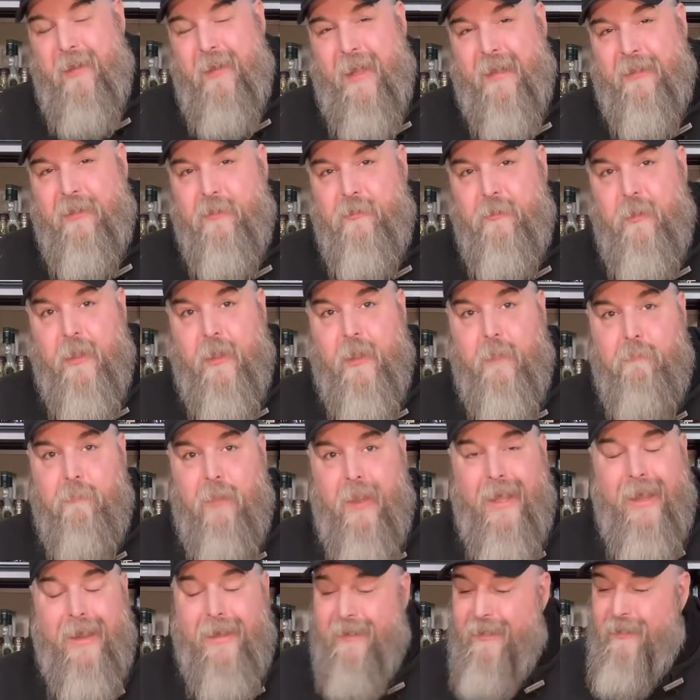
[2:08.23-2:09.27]
like to drink them
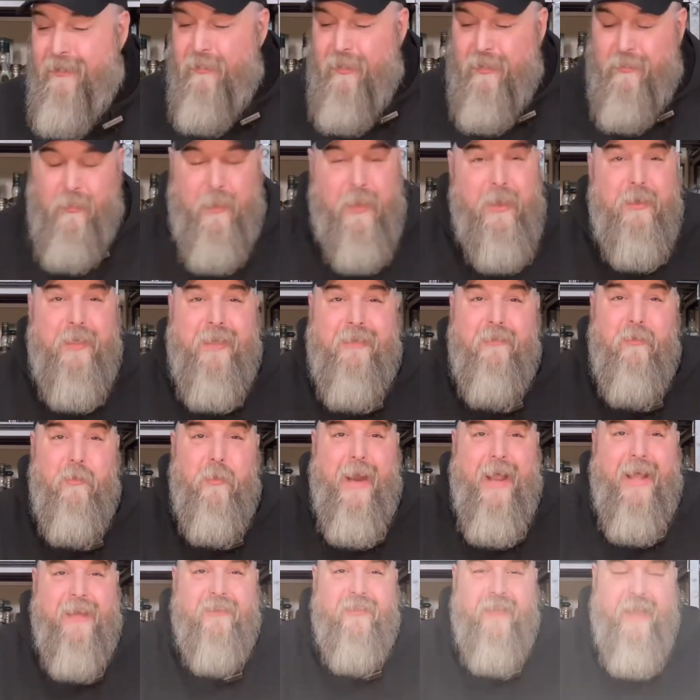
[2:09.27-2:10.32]
blind, it's because we don't give a rat's